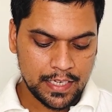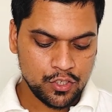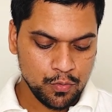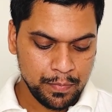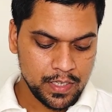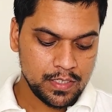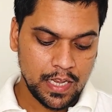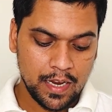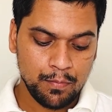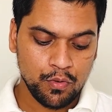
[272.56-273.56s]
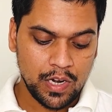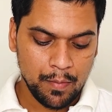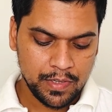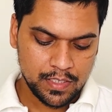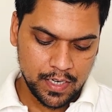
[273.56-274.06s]
SOPs and
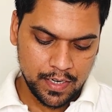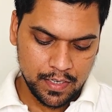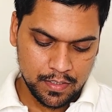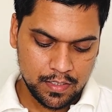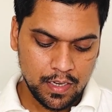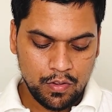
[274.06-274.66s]
programming standards.